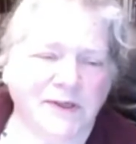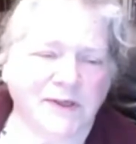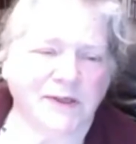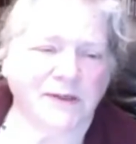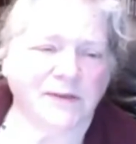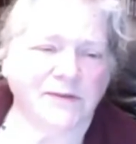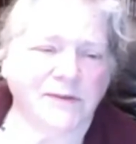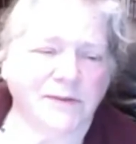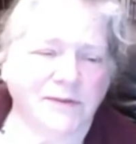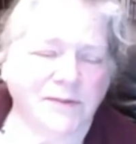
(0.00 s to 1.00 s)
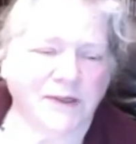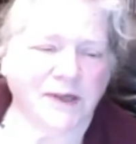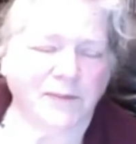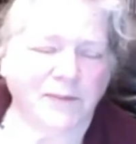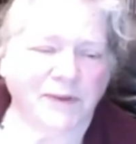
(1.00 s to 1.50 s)
YouTube in a
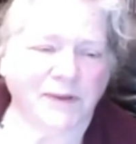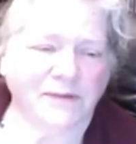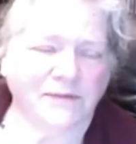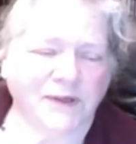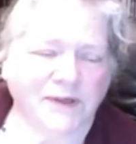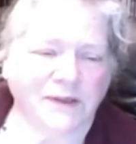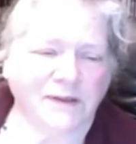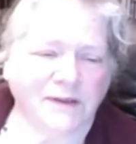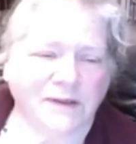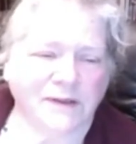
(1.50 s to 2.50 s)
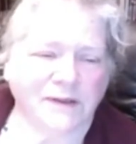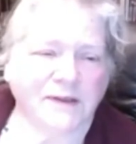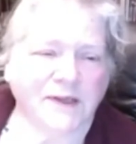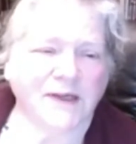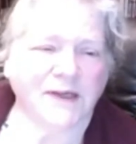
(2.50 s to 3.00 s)
couple of
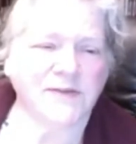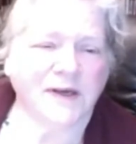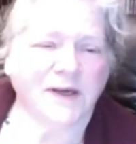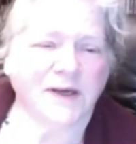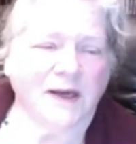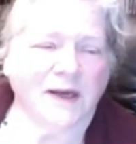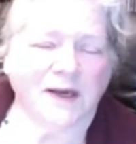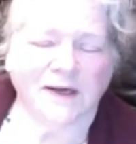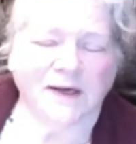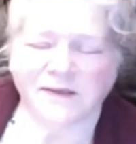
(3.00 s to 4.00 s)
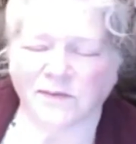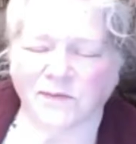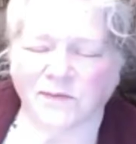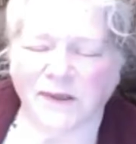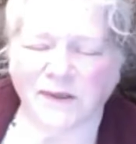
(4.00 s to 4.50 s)
days,
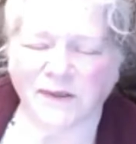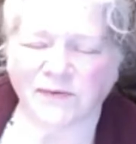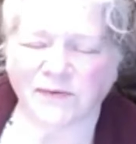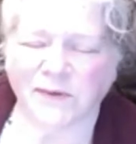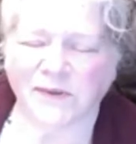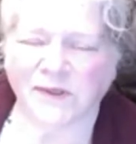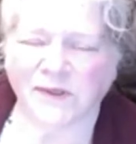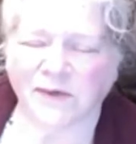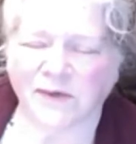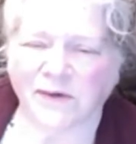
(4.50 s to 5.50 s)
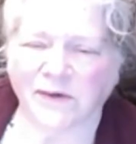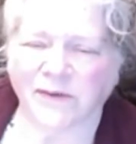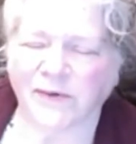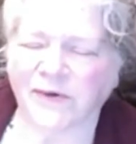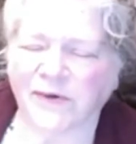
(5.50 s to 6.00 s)
and we look forward to
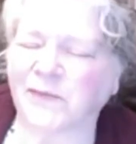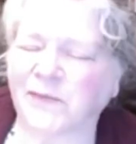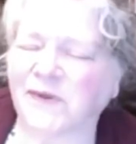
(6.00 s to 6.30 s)
hearing from you.